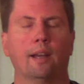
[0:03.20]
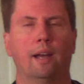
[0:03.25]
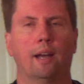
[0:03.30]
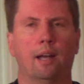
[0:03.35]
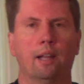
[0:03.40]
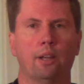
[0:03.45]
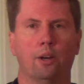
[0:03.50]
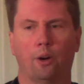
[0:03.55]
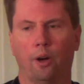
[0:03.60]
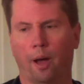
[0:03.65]

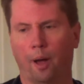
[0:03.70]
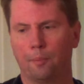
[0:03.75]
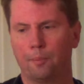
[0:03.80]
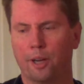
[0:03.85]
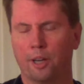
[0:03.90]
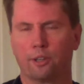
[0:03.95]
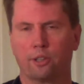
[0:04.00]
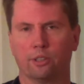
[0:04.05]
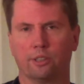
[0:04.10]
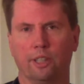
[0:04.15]
Hello, I'm
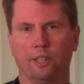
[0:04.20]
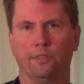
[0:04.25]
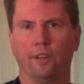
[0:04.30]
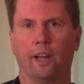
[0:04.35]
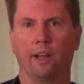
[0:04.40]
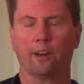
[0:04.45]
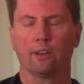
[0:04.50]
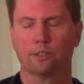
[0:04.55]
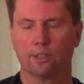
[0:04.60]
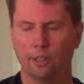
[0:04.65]
Dr. Stephen
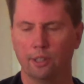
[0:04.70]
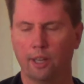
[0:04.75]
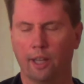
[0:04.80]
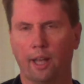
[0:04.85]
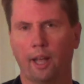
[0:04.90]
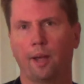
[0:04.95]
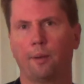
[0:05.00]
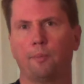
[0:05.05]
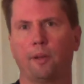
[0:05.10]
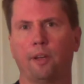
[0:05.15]
Anderson.
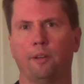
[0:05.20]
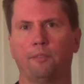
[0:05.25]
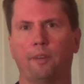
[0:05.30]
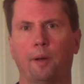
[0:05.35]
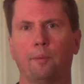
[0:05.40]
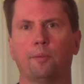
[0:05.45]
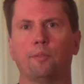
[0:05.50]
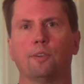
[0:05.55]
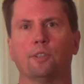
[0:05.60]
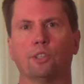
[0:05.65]
I'm a
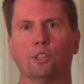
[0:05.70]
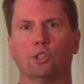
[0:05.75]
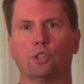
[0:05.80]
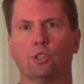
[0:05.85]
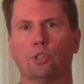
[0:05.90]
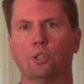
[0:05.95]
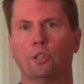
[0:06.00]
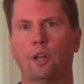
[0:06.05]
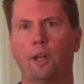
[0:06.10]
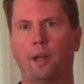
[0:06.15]
family
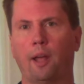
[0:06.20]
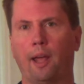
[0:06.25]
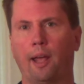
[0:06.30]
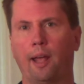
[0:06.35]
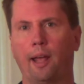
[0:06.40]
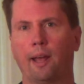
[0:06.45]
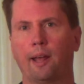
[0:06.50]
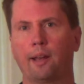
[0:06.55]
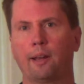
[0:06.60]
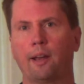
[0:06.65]
physician
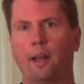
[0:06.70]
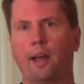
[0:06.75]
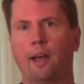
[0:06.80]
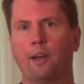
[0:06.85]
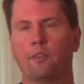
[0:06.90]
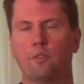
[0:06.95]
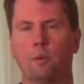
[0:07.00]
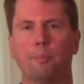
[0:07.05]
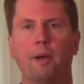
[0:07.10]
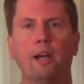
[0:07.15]
and I
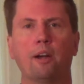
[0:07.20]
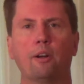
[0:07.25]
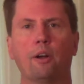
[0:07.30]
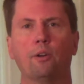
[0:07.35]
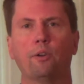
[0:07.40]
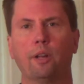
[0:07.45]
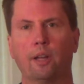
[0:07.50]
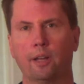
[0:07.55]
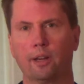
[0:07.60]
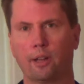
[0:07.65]
have a
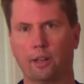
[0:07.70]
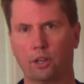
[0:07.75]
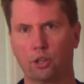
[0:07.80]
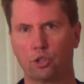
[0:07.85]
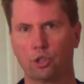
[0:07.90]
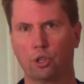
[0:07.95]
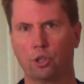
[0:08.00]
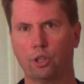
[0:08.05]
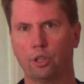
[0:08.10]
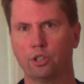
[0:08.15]
background in
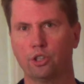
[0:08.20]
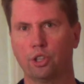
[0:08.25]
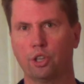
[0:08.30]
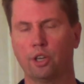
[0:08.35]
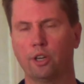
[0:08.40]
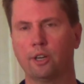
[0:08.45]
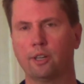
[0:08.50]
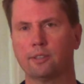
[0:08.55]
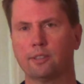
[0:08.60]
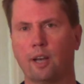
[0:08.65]
electrical
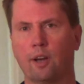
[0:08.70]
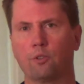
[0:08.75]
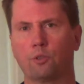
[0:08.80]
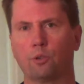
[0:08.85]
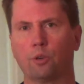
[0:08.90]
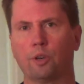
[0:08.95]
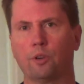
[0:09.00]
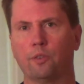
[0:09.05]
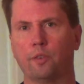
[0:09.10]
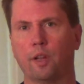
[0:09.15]
engineering
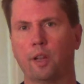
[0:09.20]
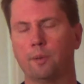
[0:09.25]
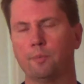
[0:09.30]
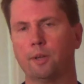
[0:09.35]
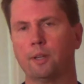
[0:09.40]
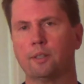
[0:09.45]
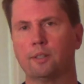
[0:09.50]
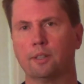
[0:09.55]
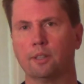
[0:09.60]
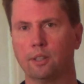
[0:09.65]
software
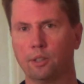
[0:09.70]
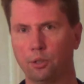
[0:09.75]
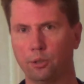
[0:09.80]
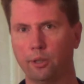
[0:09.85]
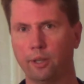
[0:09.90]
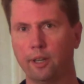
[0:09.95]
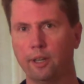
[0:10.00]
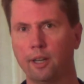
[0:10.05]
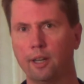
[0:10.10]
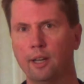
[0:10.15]
development,
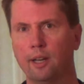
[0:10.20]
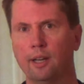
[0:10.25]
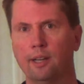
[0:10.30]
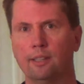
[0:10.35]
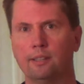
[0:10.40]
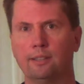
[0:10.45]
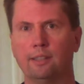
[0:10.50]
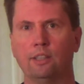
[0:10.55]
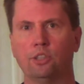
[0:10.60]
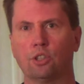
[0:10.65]
including
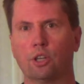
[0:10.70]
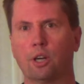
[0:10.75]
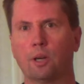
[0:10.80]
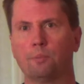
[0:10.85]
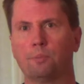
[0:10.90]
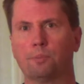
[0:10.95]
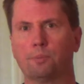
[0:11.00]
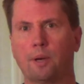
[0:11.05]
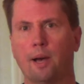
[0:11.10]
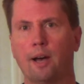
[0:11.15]
C#,
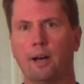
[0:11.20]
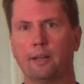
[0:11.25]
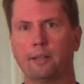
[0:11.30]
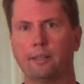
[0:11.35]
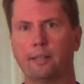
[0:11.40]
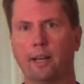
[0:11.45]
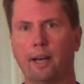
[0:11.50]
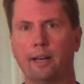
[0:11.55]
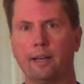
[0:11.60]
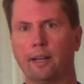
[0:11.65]

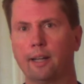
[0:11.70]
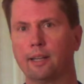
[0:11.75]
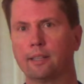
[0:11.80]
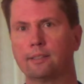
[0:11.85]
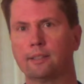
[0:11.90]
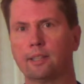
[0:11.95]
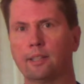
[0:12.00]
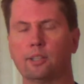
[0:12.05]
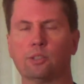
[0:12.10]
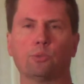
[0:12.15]

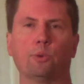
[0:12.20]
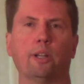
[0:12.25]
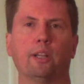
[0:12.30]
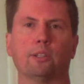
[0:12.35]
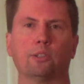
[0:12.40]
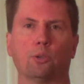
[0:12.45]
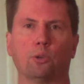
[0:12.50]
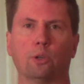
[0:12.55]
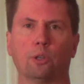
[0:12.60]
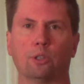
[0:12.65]
.NET, as well
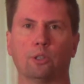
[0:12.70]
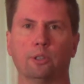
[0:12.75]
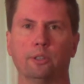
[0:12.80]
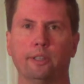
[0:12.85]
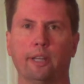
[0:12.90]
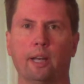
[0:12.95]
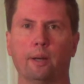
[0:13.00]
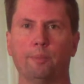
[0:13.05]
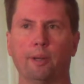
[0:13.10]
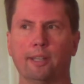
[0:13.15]
as Oracle
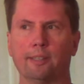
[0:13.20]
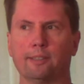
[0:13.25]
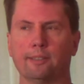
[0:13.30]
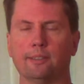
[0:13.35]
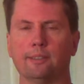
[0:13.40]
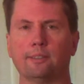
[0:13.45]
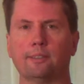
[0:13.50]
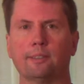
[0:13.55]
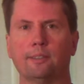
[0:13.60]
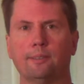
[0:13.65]

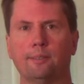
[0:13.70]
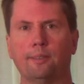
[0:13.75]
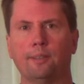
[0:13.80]
databases.